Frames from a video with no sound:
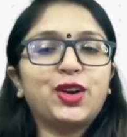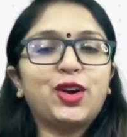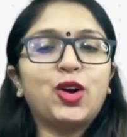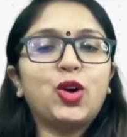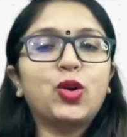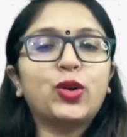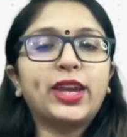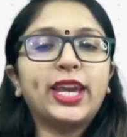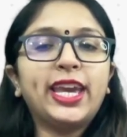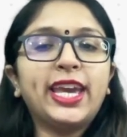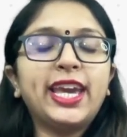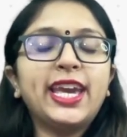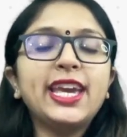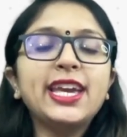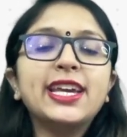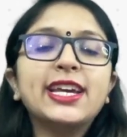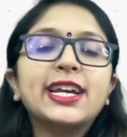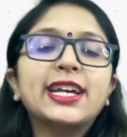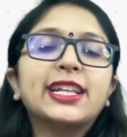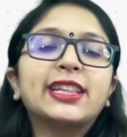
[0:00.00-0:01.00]

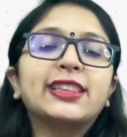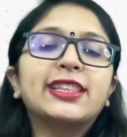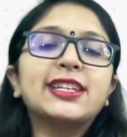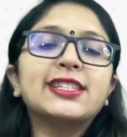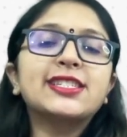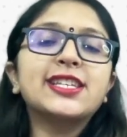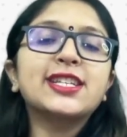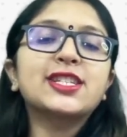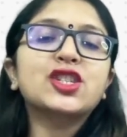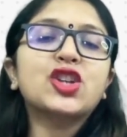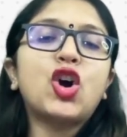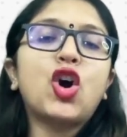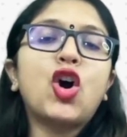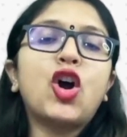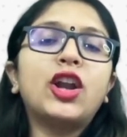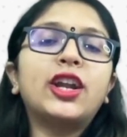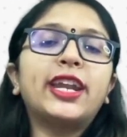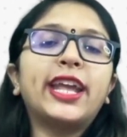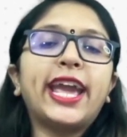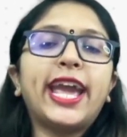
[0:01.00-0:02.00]
Okay, this is
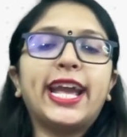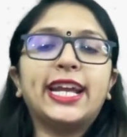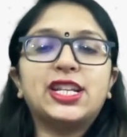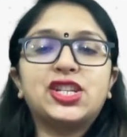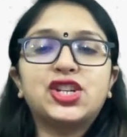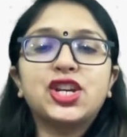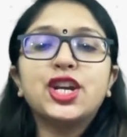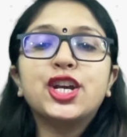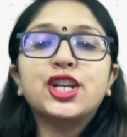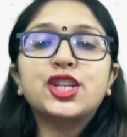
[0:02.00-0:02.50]
called edge.